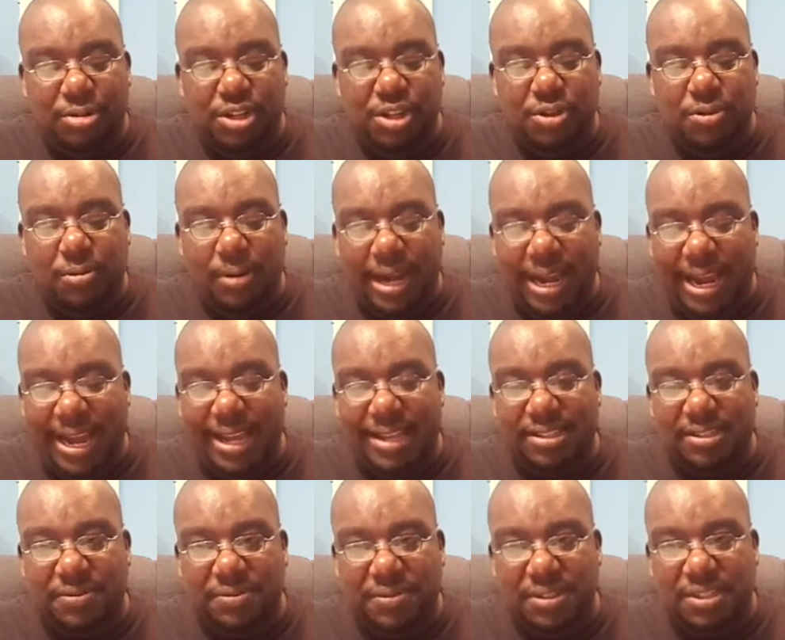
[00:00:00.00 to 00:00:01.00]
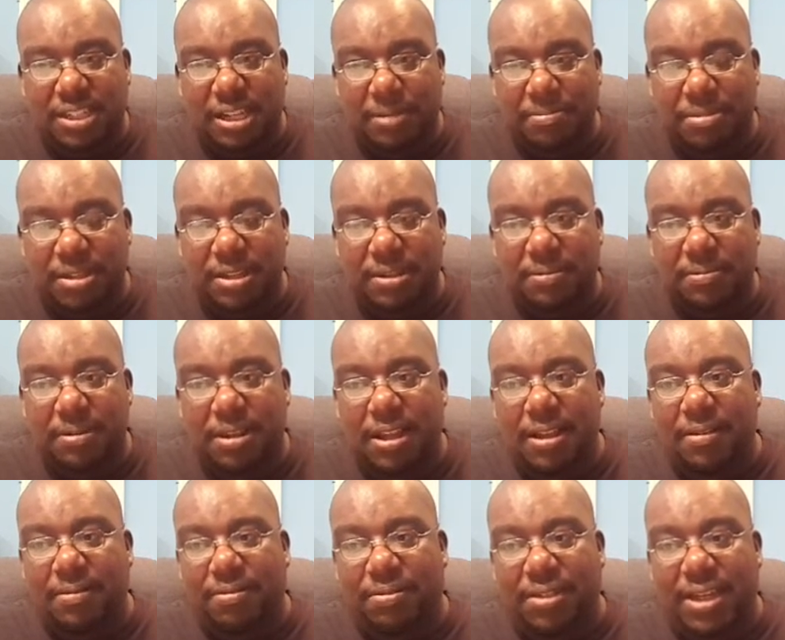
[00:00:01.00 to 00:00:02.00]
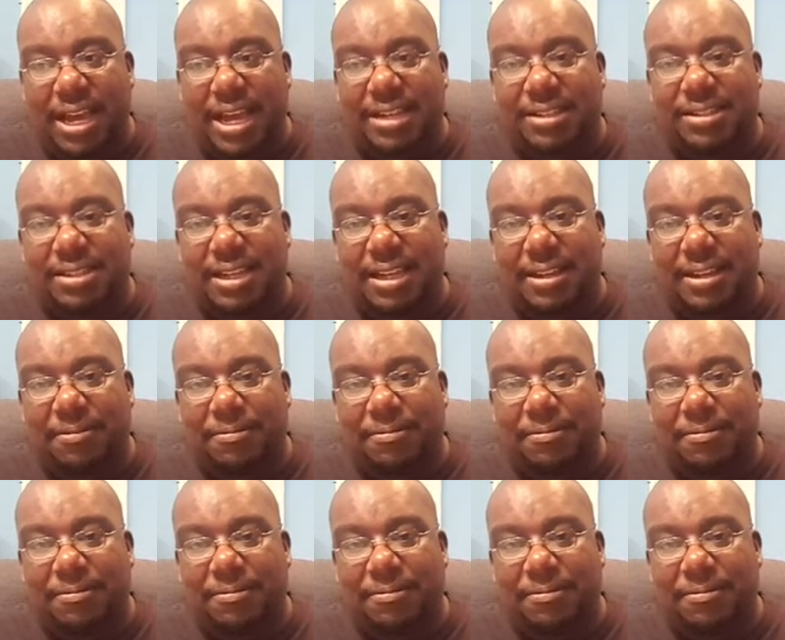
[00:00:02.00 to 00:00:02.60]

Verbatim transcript: when you ask for something that's,